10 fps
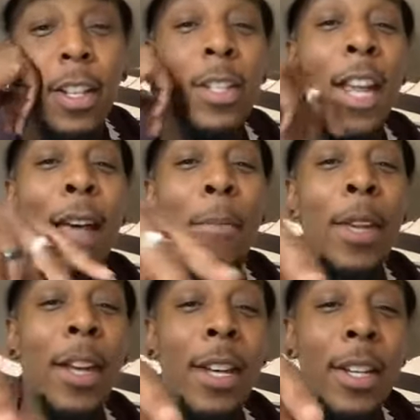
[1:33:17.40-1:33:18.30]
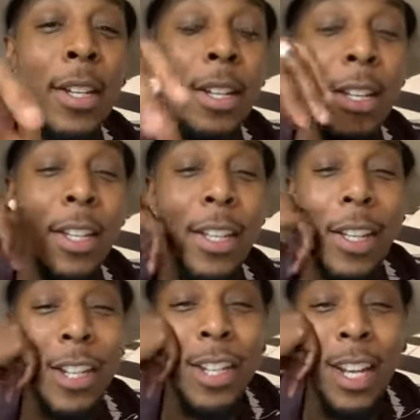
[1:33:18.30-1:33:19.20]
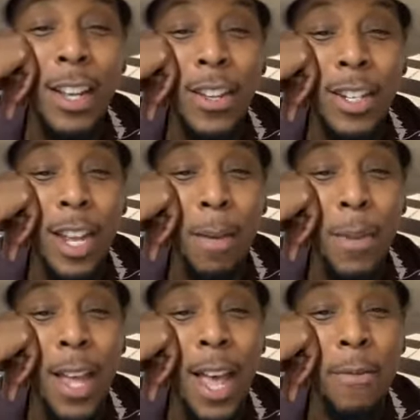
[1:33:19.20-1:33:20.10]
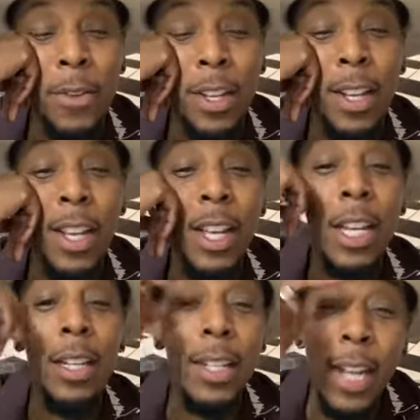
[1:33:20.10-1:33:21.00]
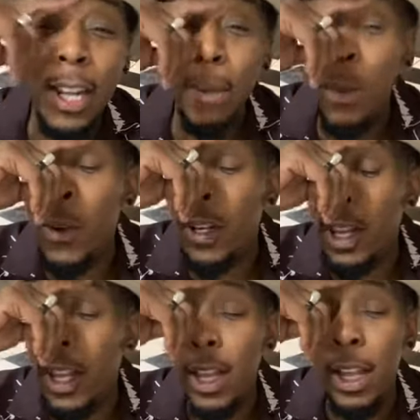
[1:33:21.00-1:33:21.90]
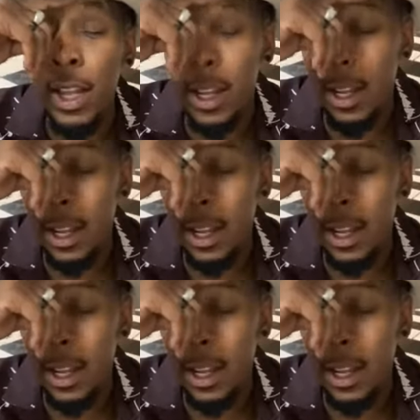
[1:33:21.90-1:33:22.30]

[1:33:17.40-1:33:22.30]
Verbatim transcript: Zambia, good to see you. Zambia, Africa. It looks like I'm going to uh,